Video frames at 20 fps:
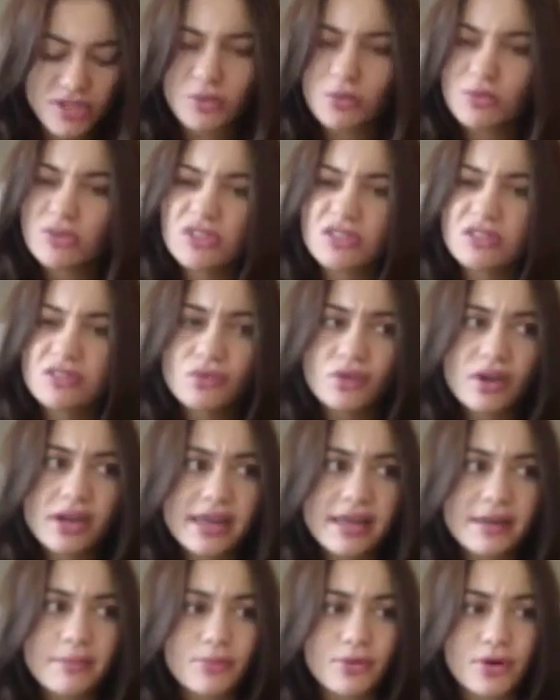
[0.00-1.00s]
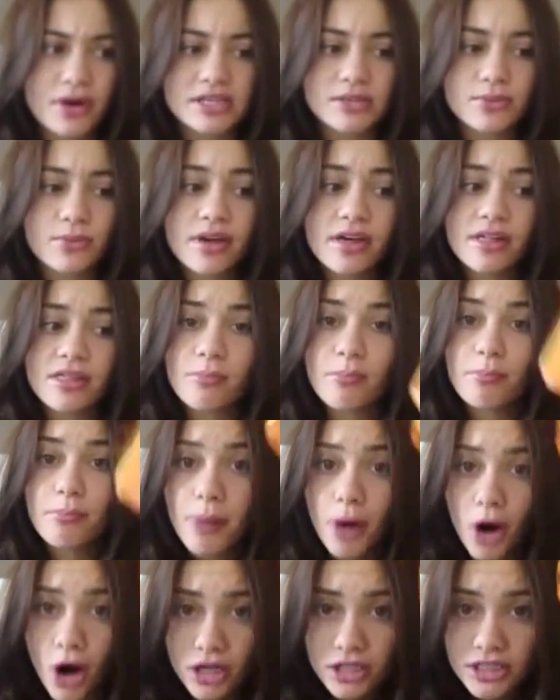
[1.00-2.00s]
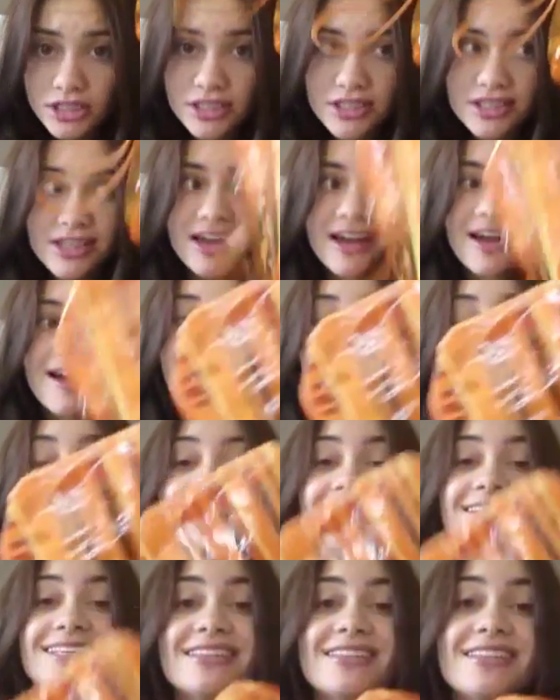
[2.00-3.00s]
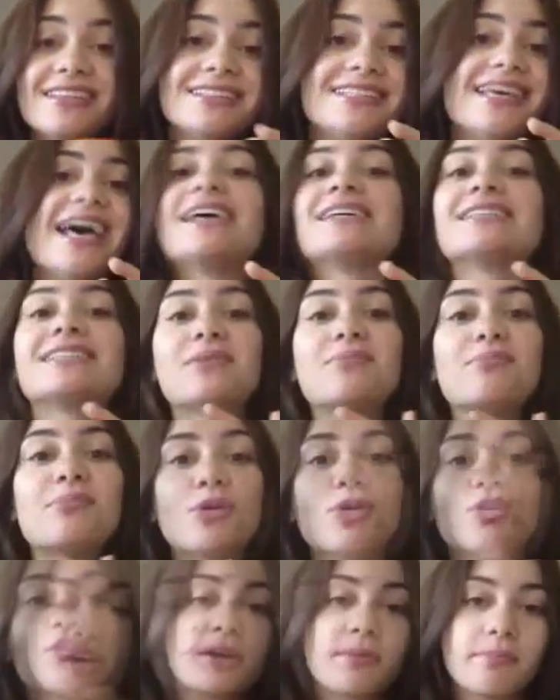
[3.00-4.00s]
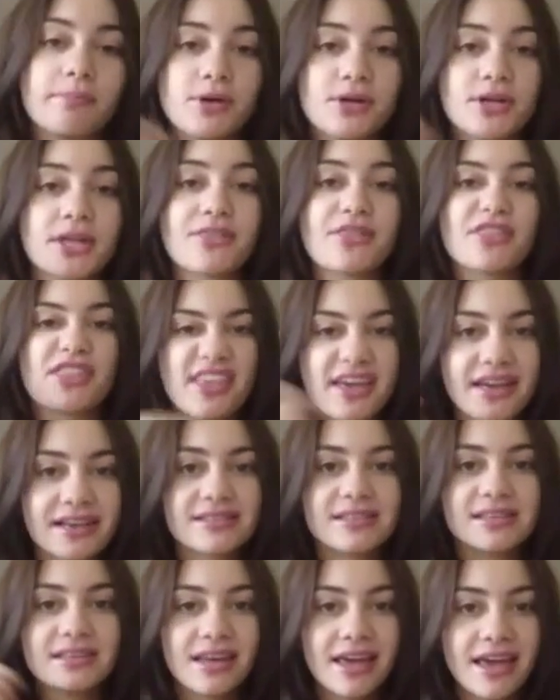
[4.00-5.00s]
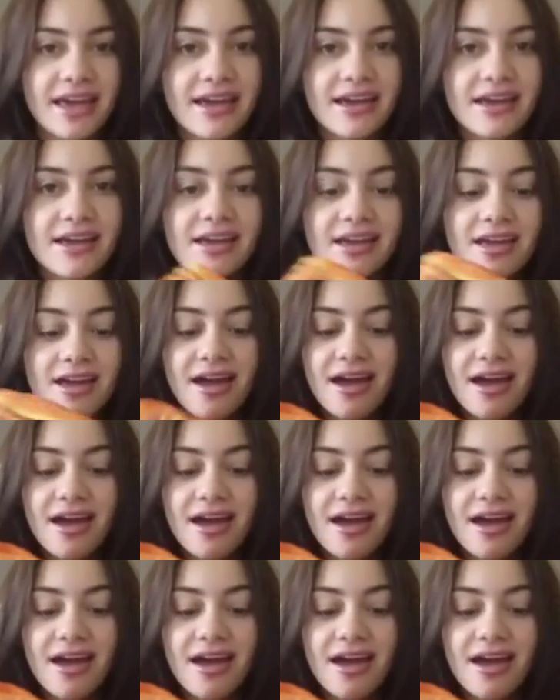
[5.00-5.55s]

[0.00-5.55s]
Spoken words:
which I wasn't really impressed with, but I did the test and started putting things in here,